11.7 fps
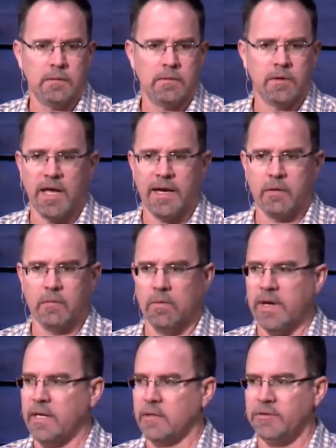They're like, well,
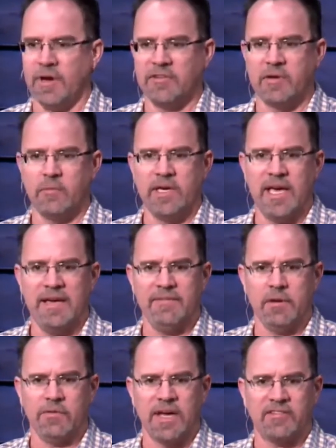wait, the drugs that we gave
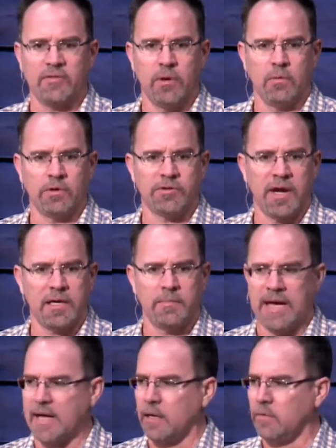you, that's what we're trying to
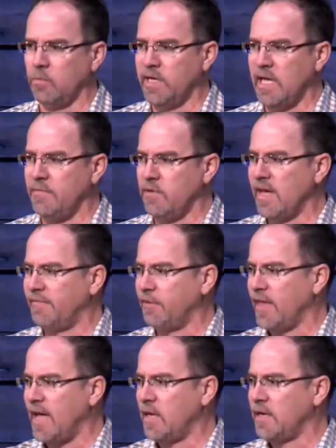battle. We gave you that for
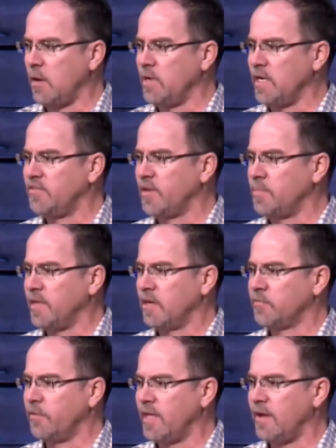that, and now we need something
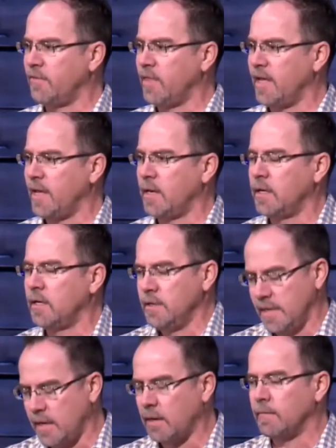else for that.
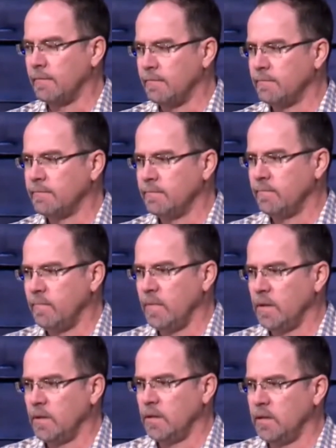Yeah.
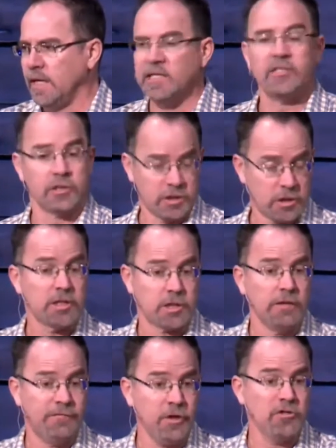As
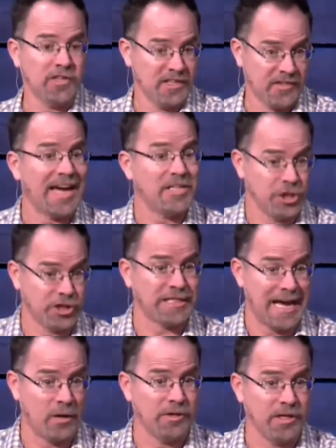confusing as I just
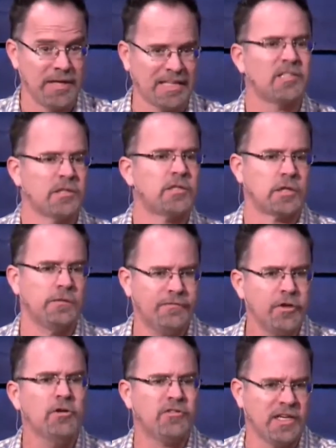sounded, that's as
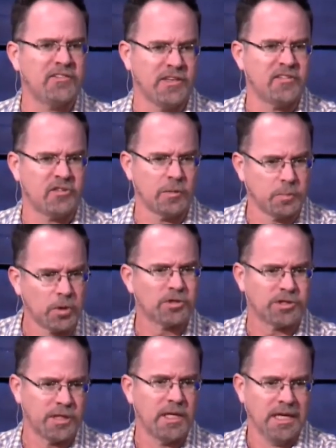confusing as it is to the
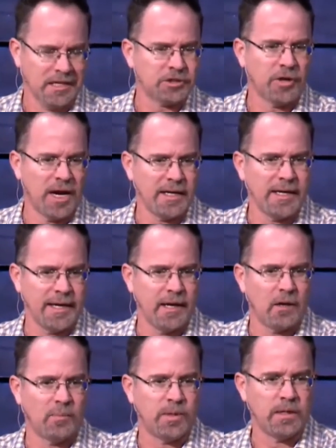person that's trying to get help.